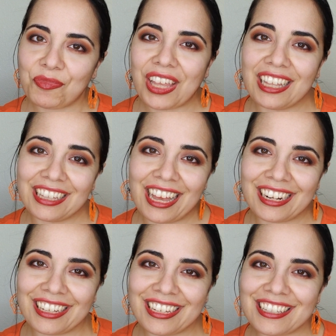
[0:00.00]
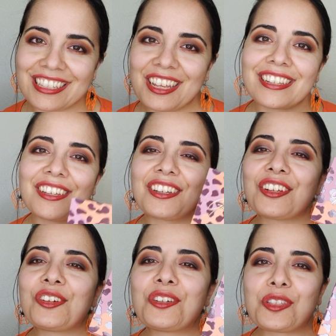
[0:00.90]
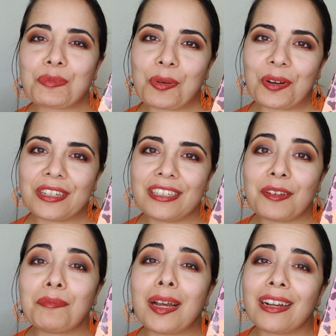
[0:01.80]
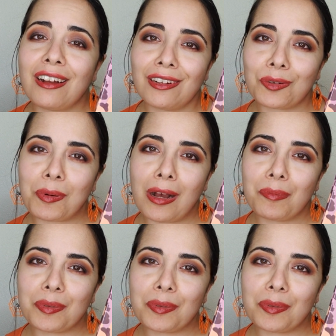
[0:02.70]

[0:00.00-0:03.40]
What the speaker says: and that is Good Sport by ColourPop.